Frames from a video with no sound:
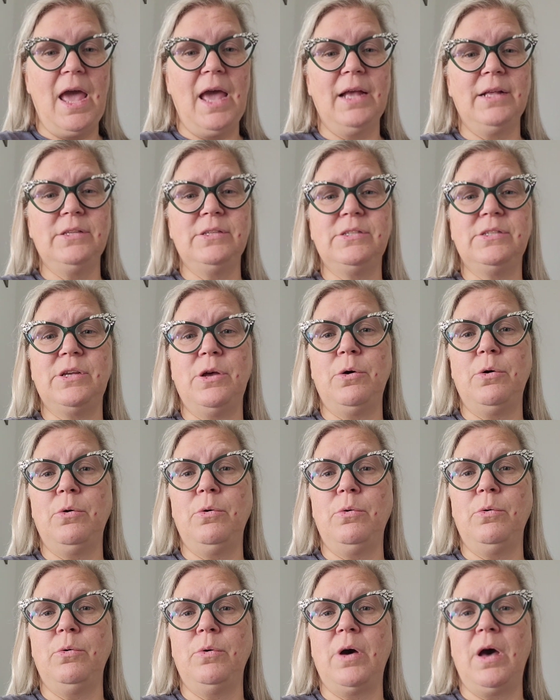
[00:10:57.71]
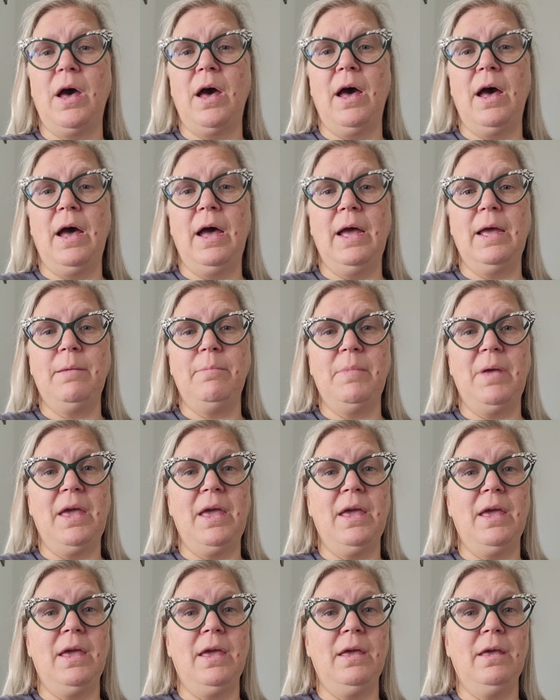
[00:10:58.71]
and so I
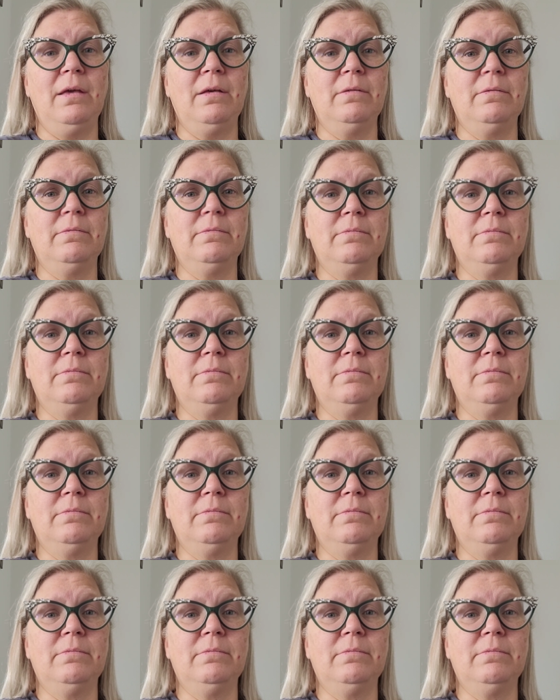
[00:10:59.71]
may